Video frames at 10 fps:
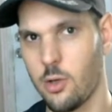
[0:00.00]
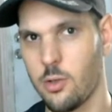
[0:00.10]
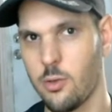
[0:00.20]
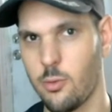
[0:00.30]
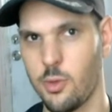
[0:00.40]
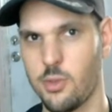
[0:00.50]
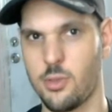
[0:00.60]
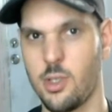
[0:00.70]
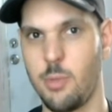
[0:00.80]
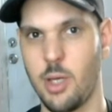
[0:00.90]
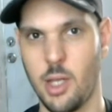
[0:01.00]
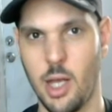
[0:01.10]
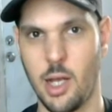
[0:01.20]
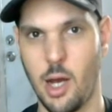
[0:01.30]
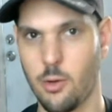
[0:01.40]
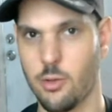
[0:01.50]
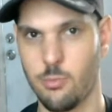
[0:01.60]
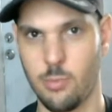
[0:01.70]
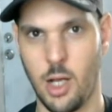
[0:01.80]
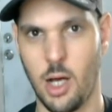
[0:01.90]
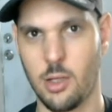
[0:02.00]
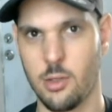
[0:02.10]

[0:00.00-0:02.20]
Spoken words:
with sleeping an 8-hour block,